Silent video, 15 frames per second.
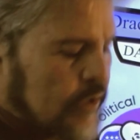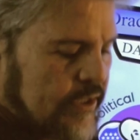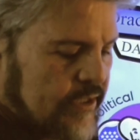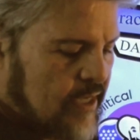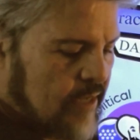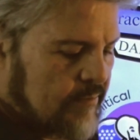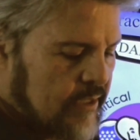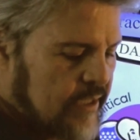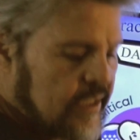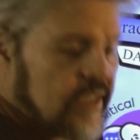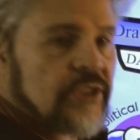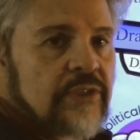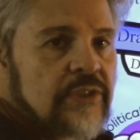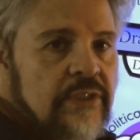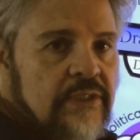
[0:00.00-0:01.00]
time on
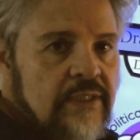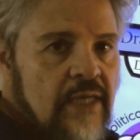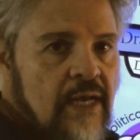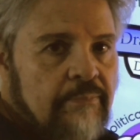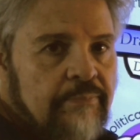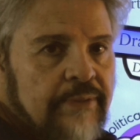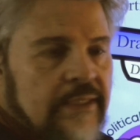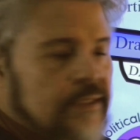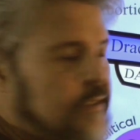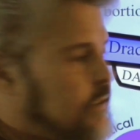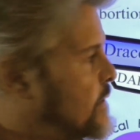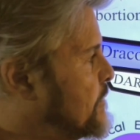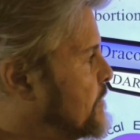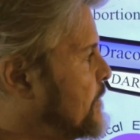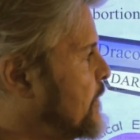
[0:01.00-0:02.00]
each of these topics,
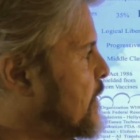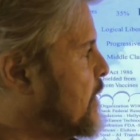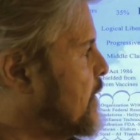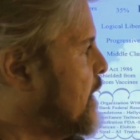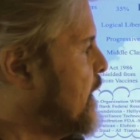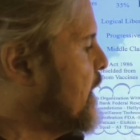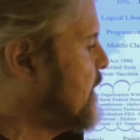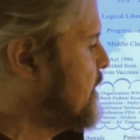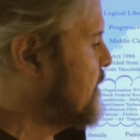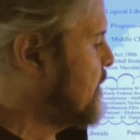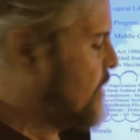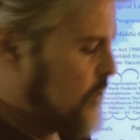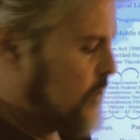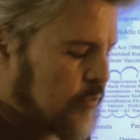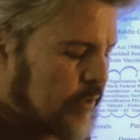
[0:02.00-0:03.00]
and
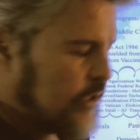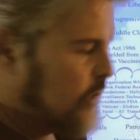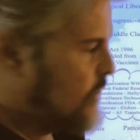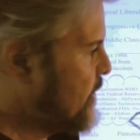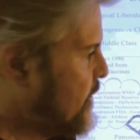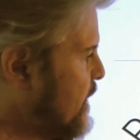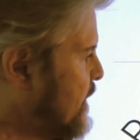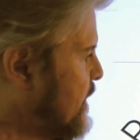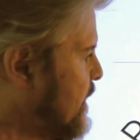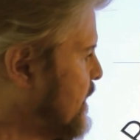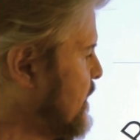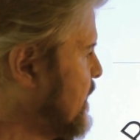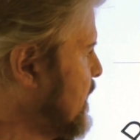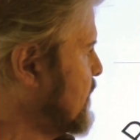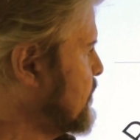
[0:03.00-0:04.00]
this way you can get
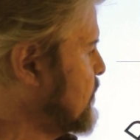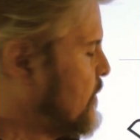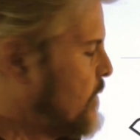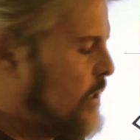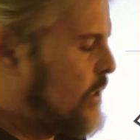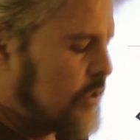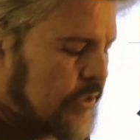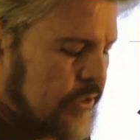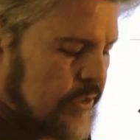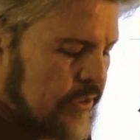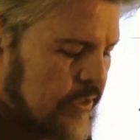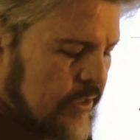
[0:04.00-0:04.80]
a really good